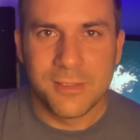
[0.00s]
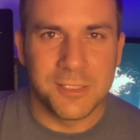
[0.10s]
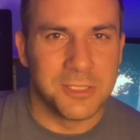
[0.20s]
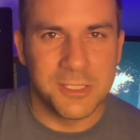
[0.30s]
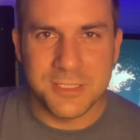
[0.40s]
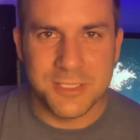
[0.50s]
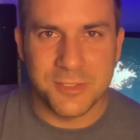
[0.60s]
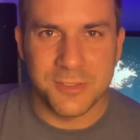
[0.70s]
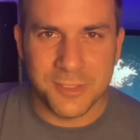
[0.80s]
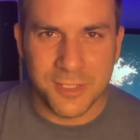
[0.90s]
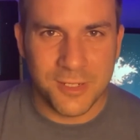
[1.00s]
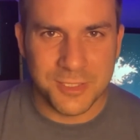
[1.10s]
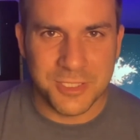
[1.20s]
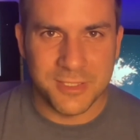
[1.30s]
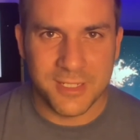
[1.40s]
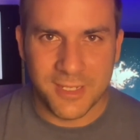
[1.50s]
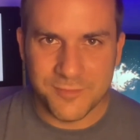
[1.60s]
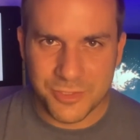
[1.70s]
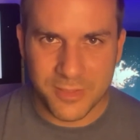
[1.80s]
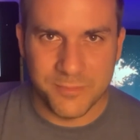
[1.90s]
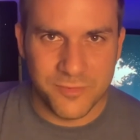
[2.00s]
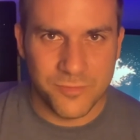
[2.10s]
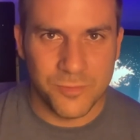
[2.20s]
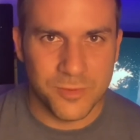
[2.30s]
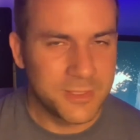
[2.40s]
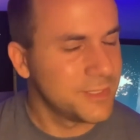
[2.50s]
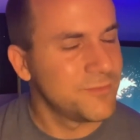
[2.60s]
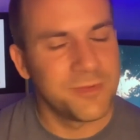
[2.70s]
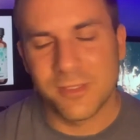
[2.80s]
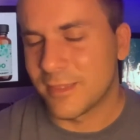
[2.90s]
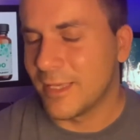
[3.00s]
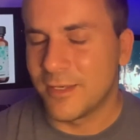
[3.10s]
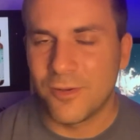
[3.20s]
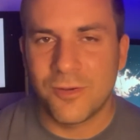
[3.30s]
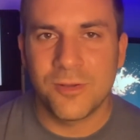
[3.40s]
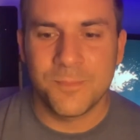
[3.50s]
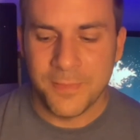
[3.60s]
elixir concoction that I've tried before. It didn't feel like that at all.